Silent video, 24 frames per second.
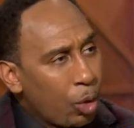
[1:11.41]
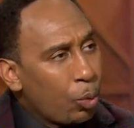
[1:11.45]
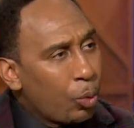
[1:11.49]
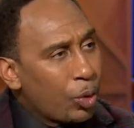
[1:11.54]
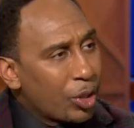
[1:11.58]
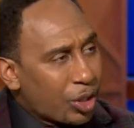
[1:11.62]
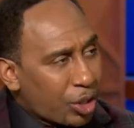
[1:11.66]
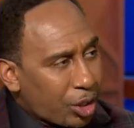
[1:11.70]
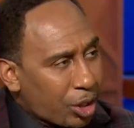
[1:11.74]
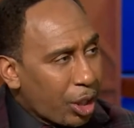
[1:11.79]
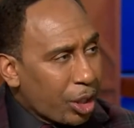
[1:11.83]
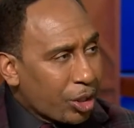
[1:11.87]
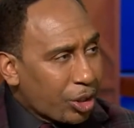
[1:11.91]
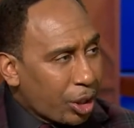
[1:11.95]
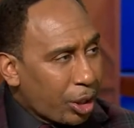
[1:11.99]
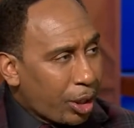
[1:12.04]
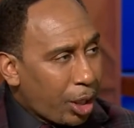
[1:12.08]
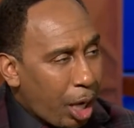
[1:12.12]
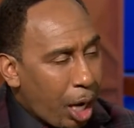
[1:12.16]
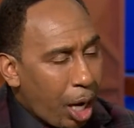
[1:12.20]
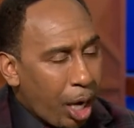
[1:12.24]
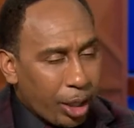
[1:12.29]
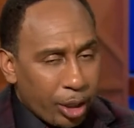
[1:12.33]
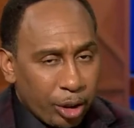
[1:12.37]
with such an
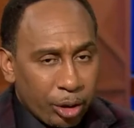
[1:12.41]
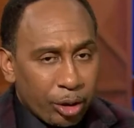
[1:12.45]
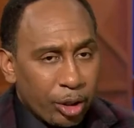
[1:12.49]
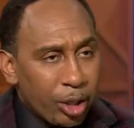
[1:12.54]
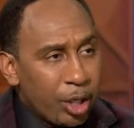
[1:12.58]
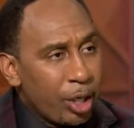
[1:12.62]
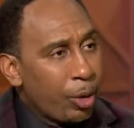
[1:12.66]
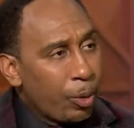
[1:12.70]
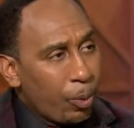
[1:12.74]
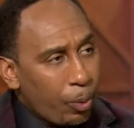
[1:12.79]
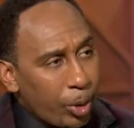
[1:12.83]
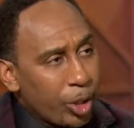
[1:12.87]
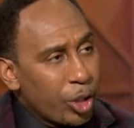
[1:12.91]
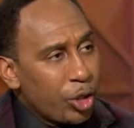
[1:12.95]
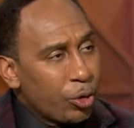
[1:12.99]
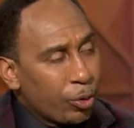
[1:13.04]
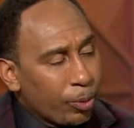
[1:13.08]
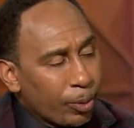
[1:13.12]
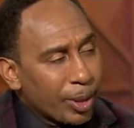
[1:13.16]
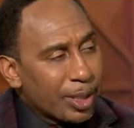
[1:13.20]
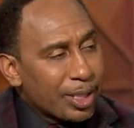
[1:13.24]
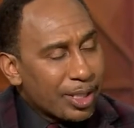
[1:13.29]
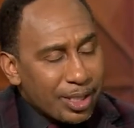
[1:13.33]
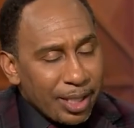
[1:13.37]
honor when
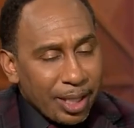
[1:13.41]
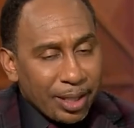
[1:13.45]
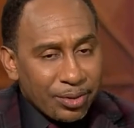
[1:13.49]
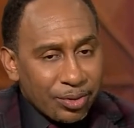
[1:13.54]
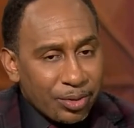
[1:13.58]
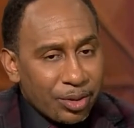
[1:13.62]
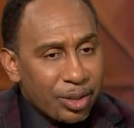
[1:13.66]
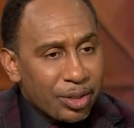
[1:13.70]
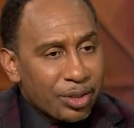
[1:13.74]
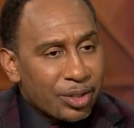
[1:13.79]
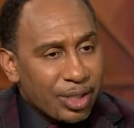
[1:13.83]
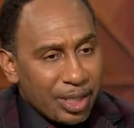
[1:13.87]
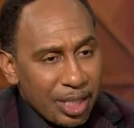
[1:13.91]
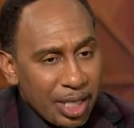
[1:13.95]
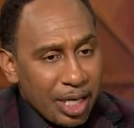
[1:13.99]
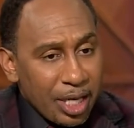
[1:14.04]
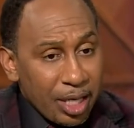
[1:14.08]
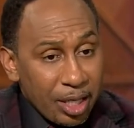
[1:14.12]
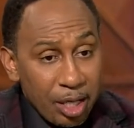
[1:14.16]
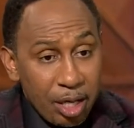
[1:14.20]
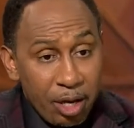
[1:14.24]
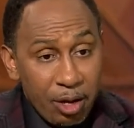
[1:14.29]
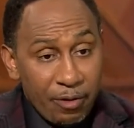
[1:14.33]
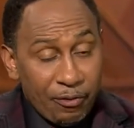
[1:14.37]
you're a 6th
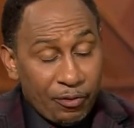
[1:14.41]
seed.